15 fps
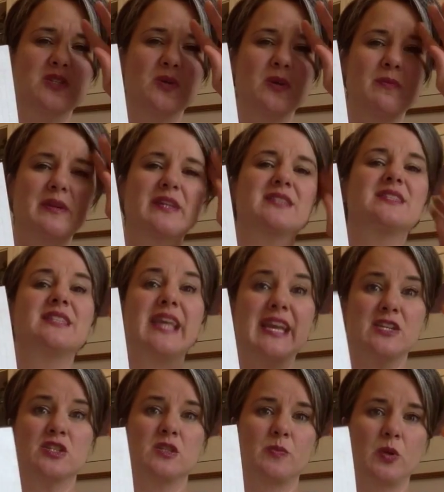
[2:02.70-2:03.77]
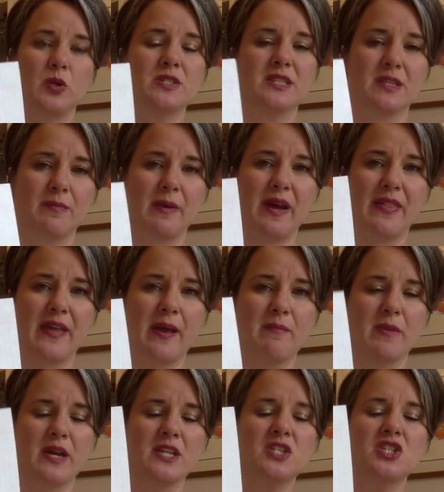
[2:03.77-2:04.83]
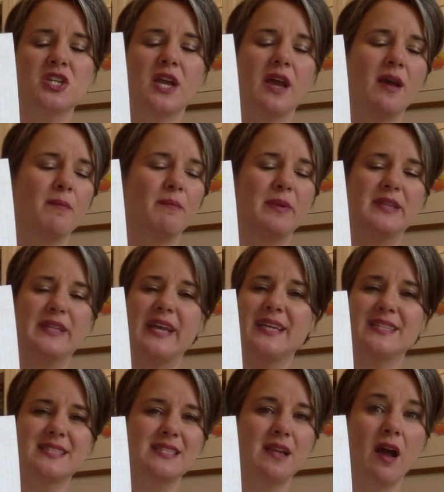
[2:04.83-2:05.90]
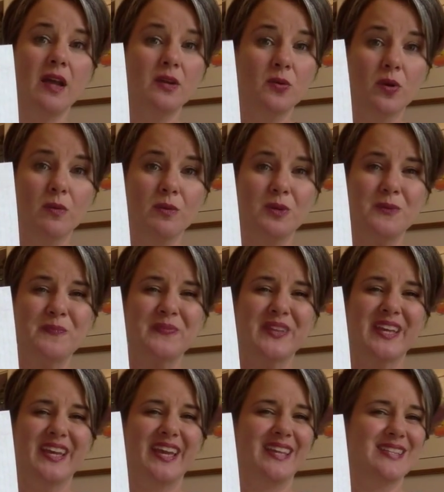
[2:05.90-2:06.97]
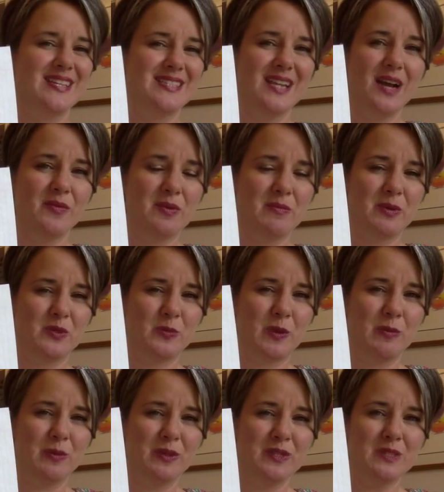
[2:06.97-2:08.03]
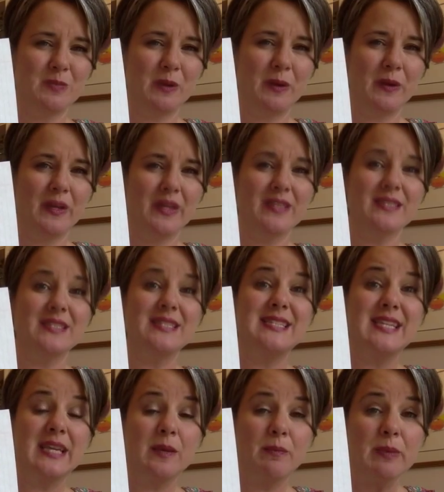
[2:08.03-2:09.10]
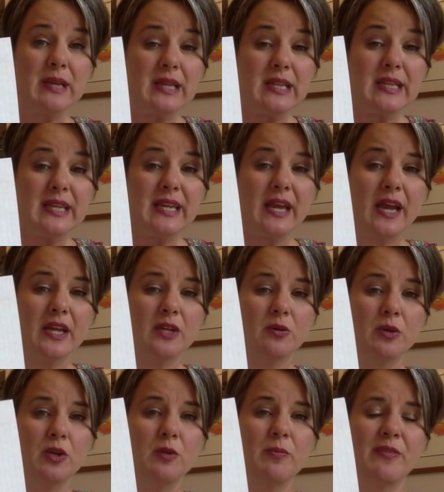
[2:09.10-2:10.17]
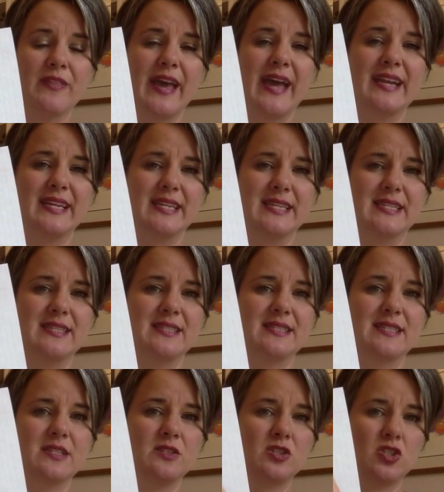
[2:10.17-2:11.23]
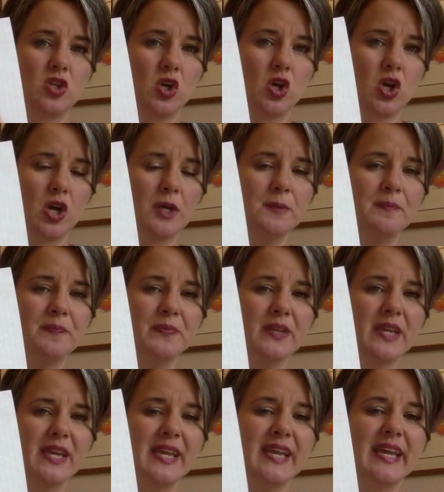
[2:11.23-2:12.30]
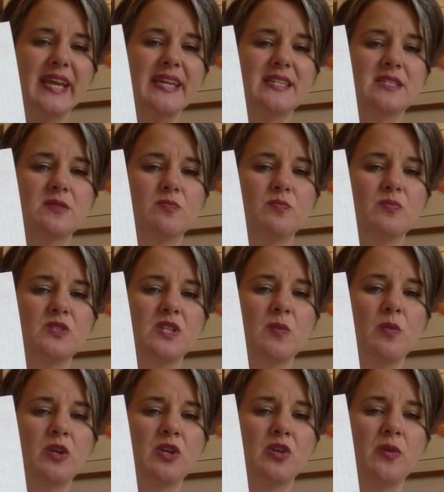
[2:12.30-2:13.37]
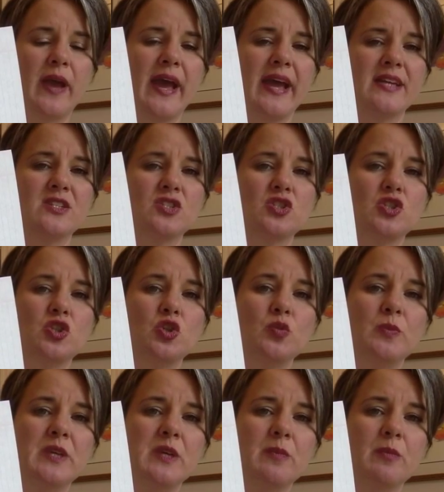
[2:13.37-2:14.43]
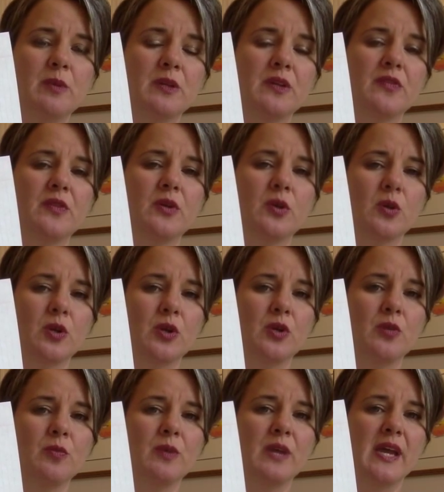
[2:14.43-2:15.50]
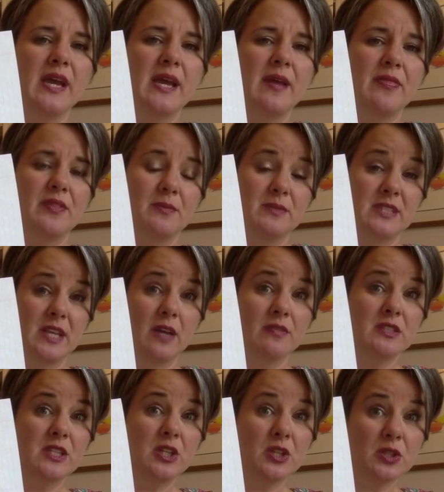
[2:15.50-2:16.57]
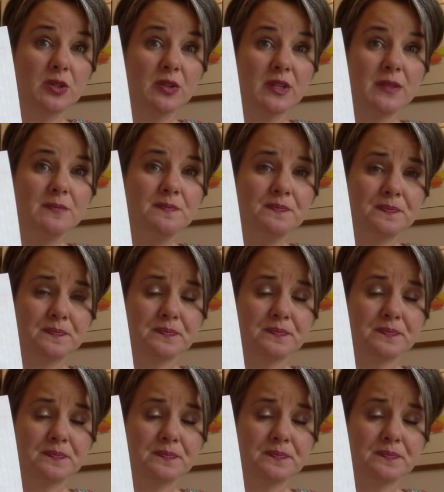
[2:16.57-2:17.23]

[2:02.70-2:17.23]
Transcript: to do it because they just personally buy that much. But that's not normal, and that's not what most people experience. Typically, a group that is star is someone who has 2 people in their group, themselves included,